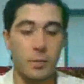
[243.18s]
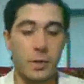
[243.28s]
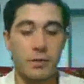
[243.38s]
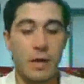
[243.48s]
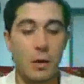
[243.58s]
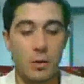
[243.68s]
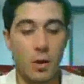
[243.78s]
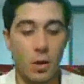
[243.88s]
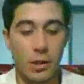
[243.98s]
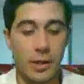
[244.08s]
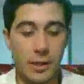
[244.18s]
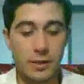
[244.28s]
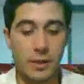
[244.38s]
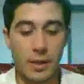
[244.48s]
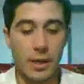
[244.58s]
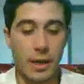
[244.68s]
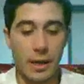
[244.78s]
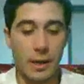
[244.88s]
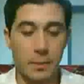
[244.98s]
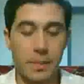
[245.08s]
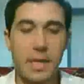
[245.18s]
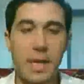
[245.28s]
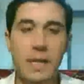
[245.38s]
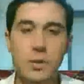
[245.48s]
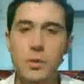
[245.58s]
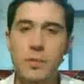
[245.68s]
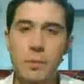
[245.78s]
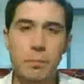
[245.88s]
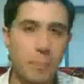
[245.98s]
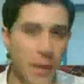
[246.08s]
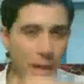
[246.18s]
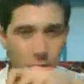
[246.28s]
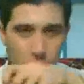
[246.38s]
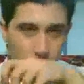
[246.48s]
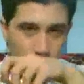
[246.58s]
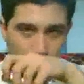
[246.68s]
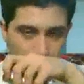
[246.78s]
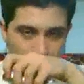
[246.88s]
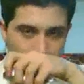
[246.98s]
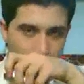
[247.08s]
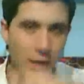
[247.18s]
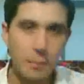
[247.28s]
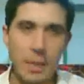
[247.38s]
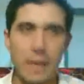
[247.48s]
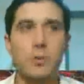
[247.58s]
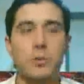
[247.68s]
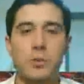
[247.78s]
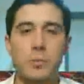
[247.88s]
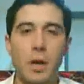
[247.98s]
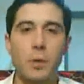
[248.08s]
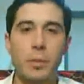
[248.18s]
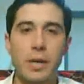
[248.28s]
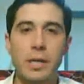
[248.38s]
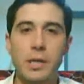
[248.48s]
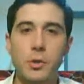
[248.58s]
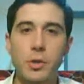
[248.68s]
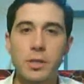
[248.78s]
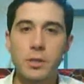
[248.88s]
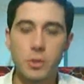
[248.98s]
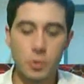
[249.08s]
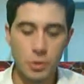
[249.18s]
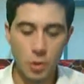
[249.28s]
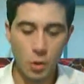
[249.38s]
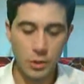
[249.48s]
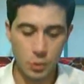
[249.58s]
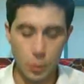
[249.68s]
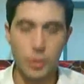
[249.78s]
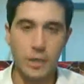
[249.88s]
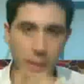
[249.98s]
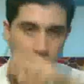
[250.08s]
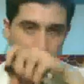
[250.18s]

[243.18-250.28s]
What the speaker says: bit of alcohol in it. It has sort of a medical, not a medical smell, but you know it's working.